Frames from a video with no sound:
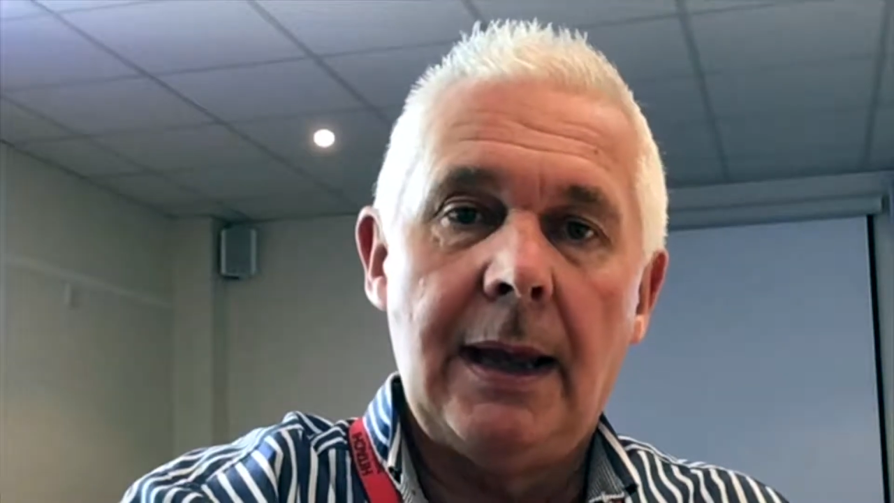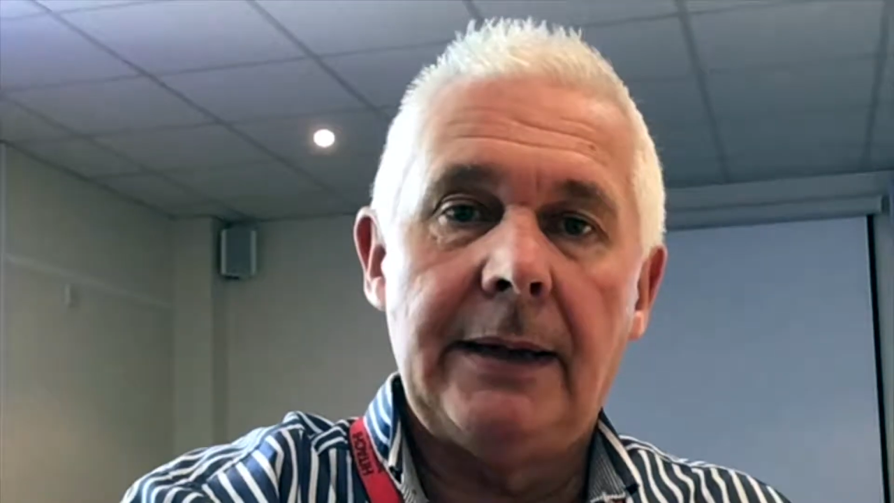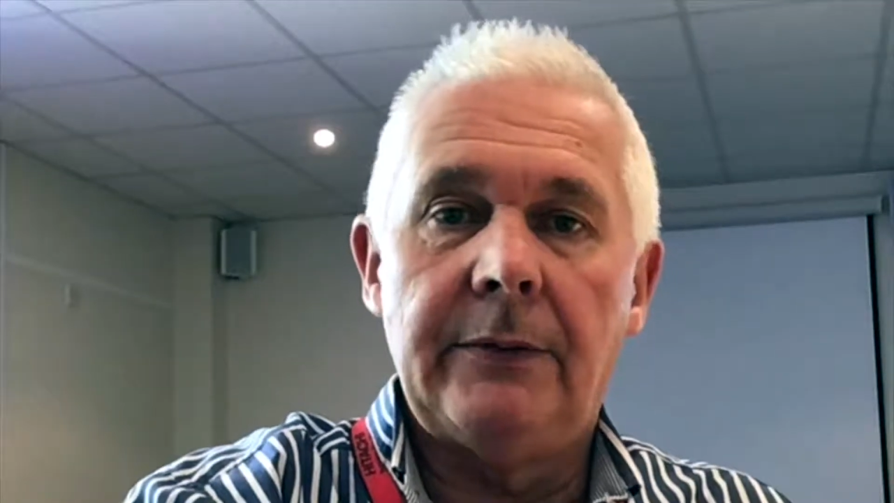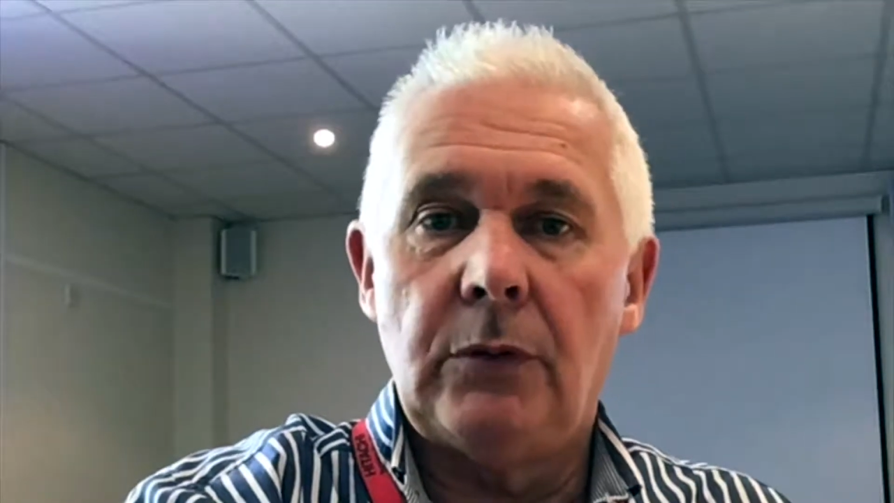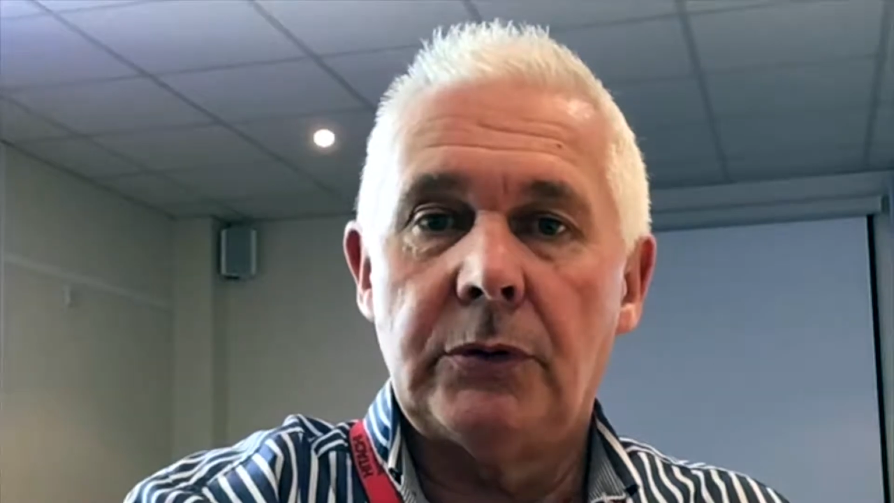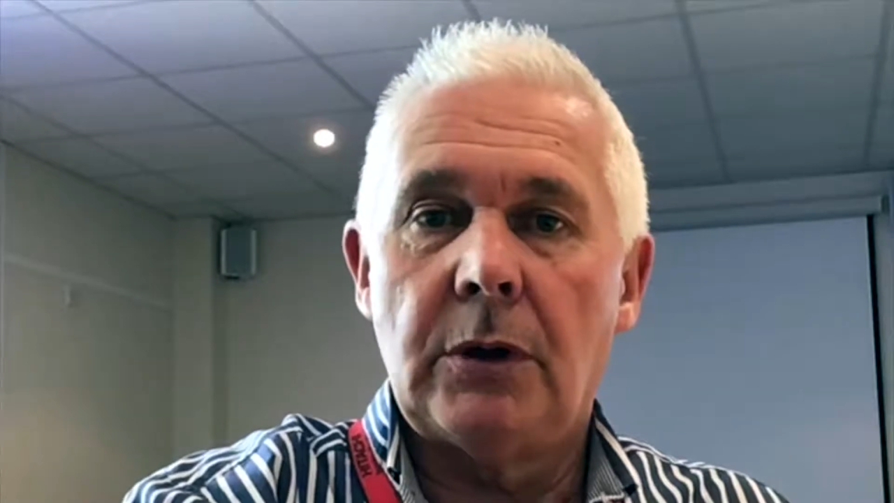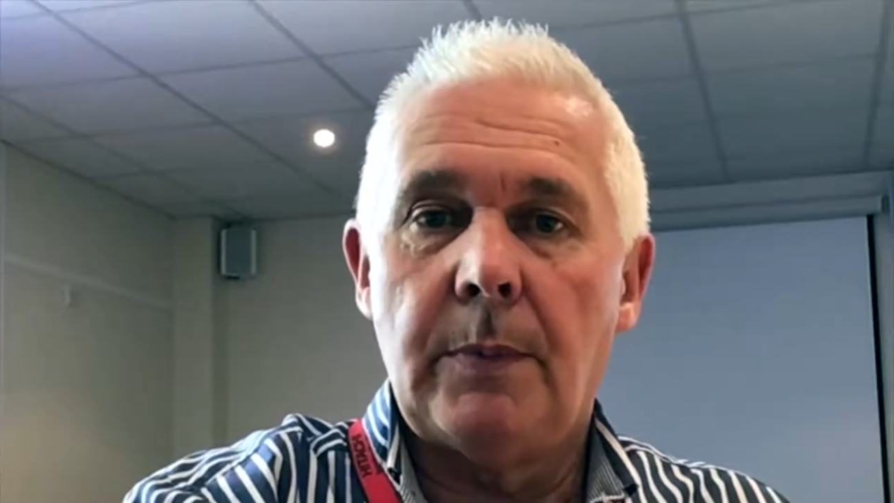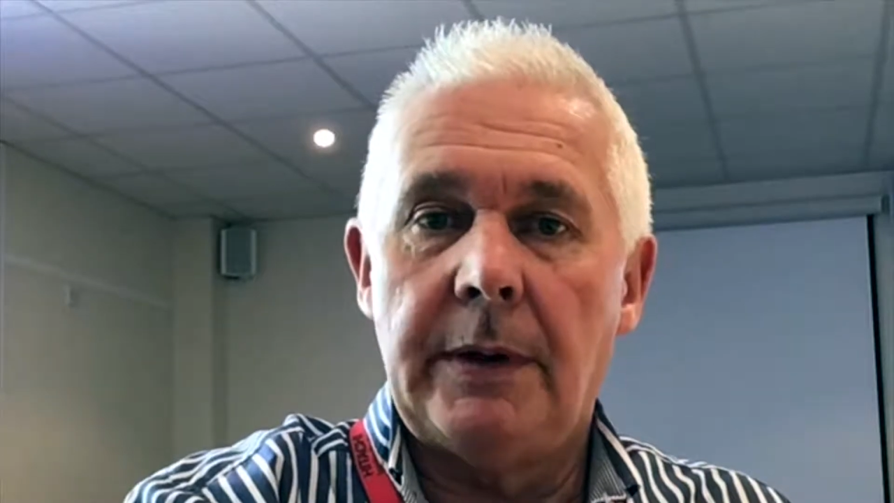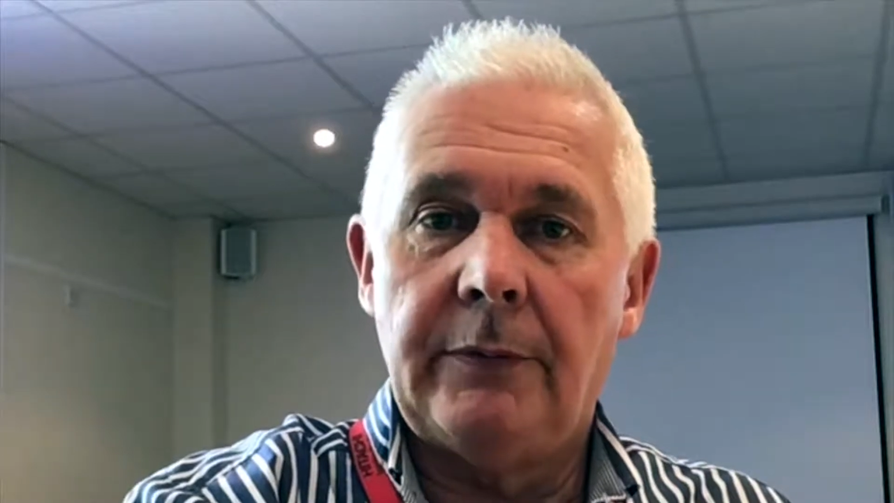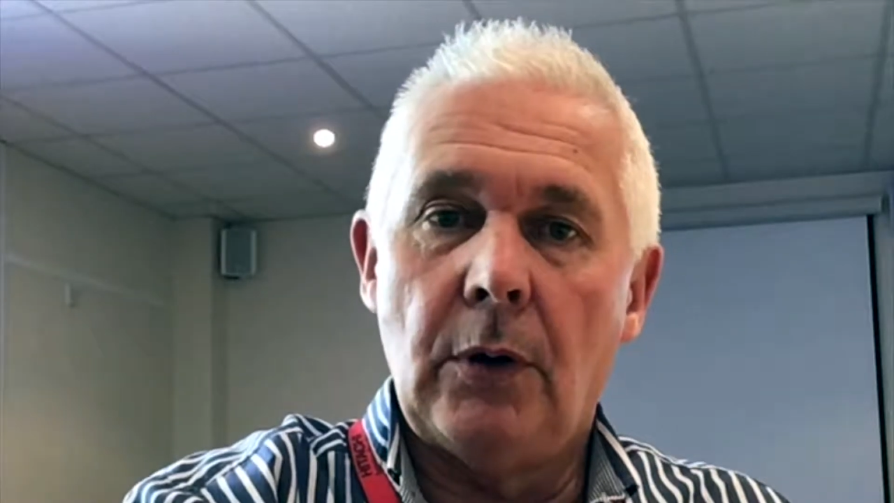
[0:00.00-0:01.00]
and I've also
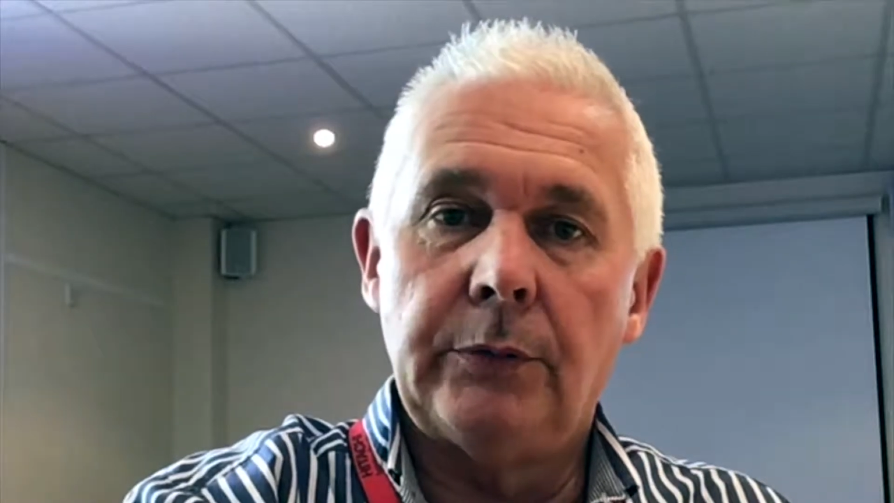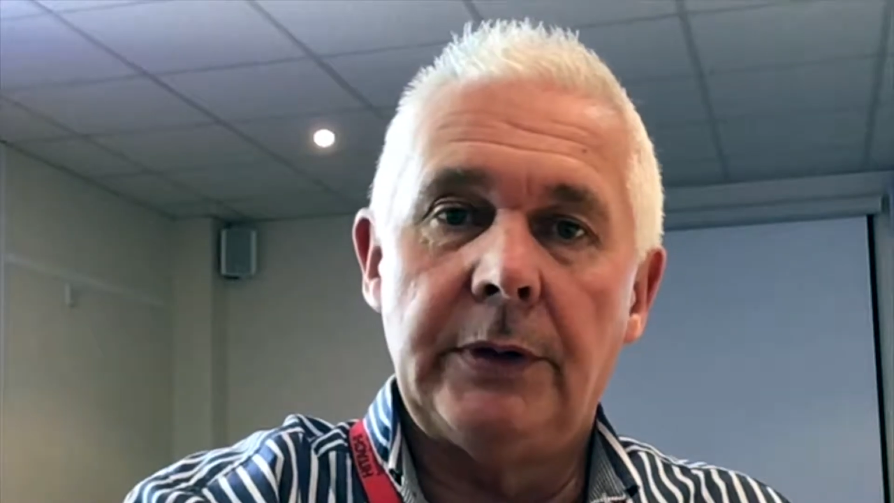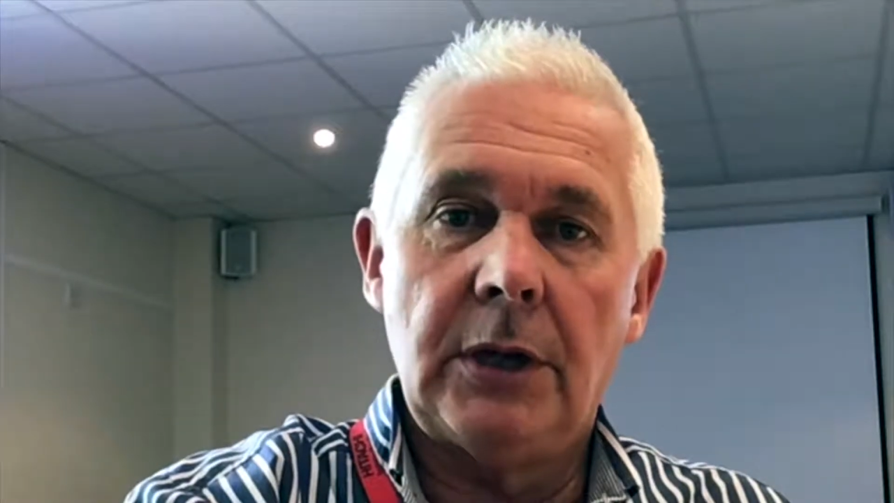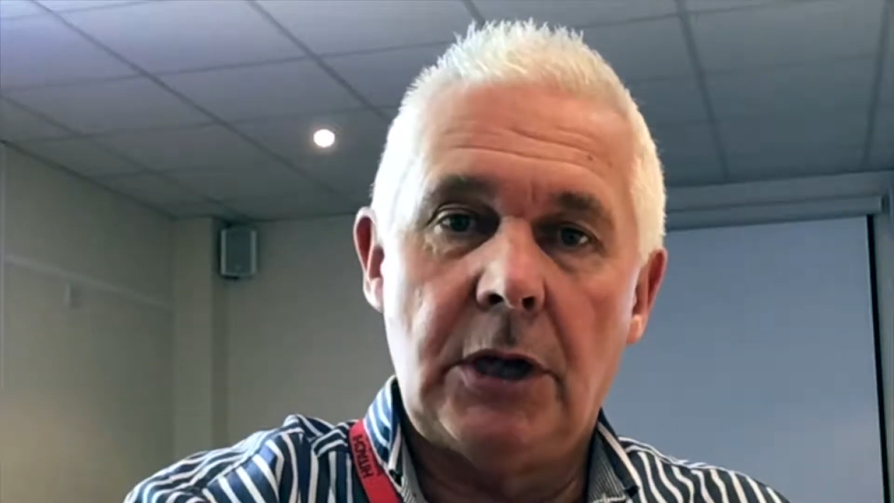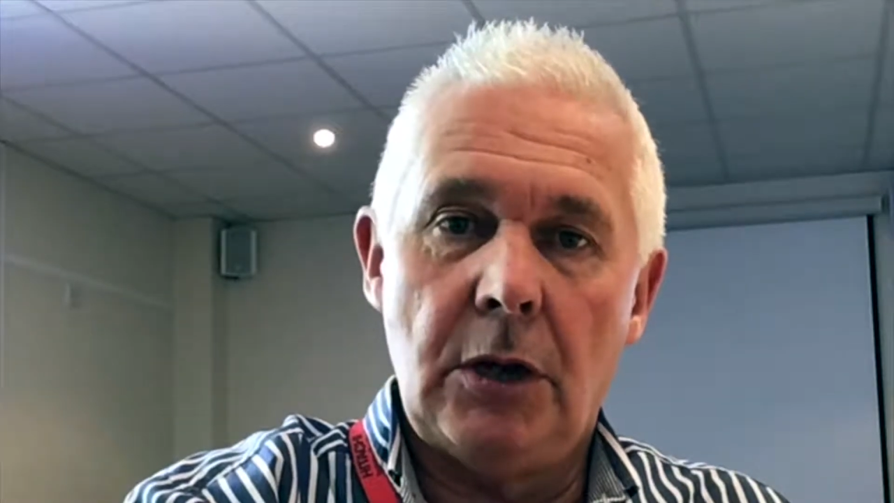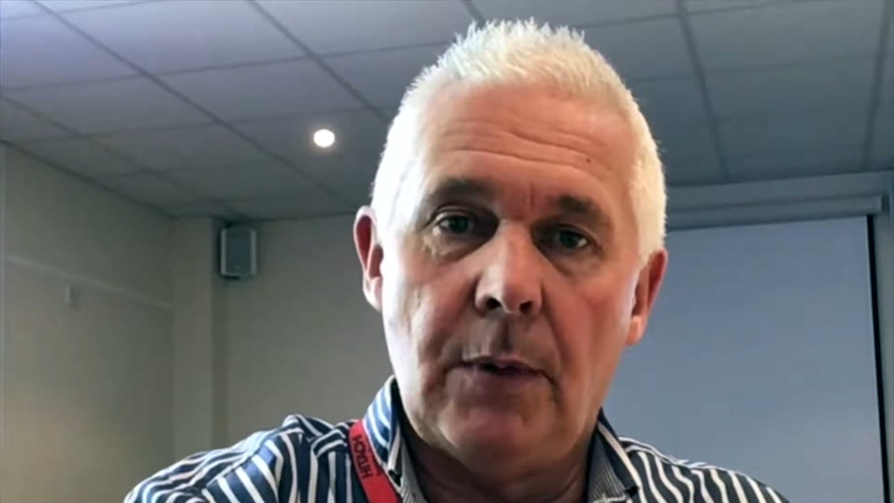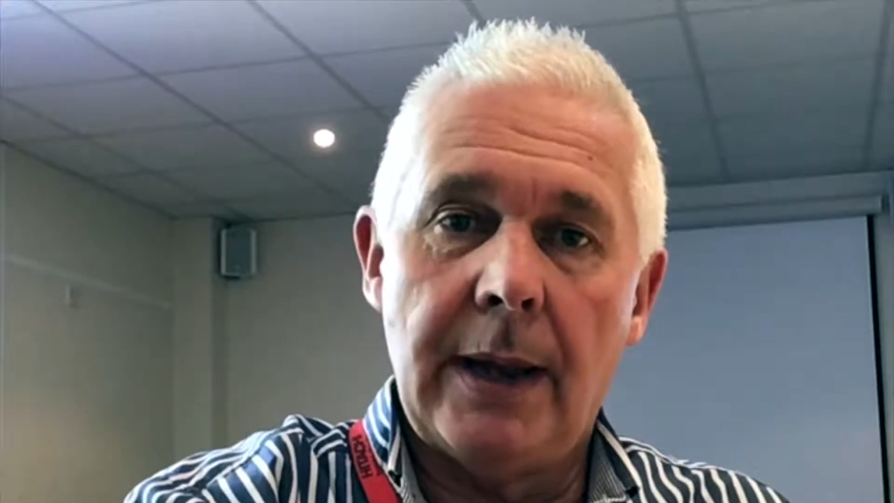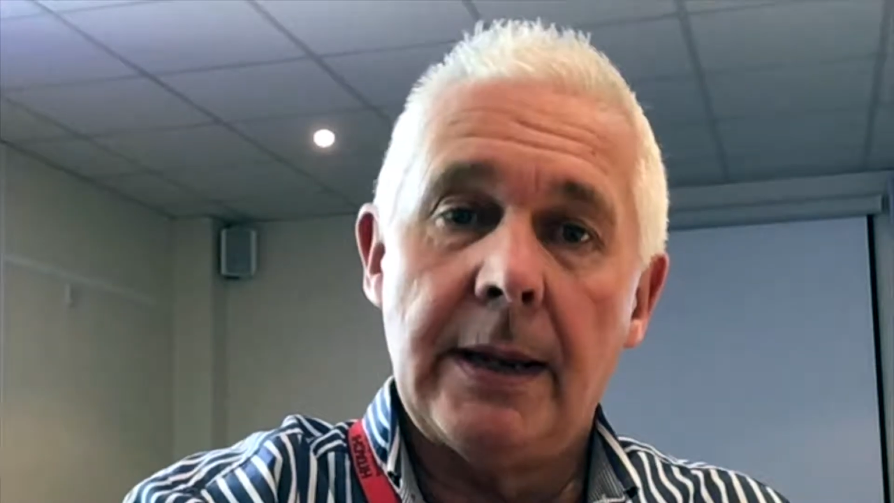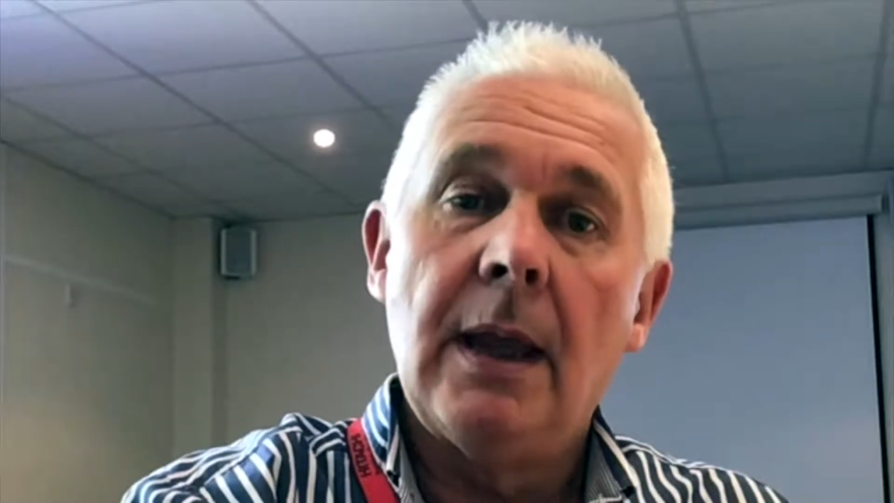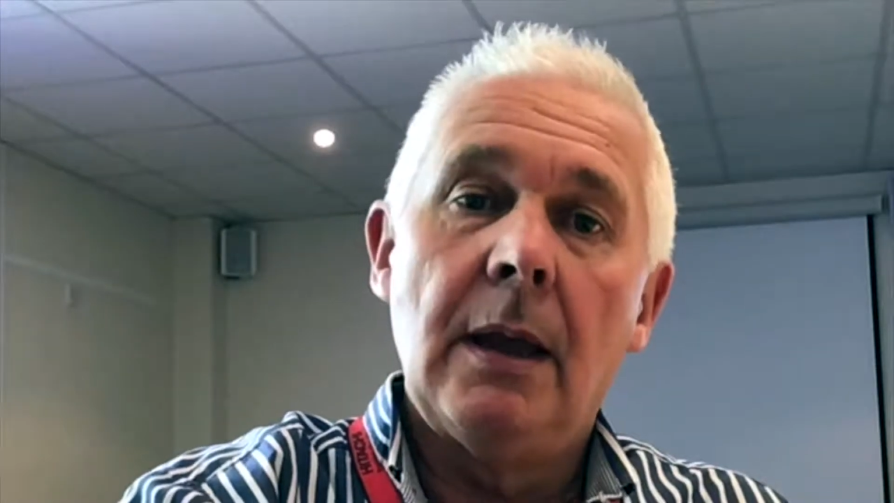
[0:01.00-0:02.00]
been involved in the QA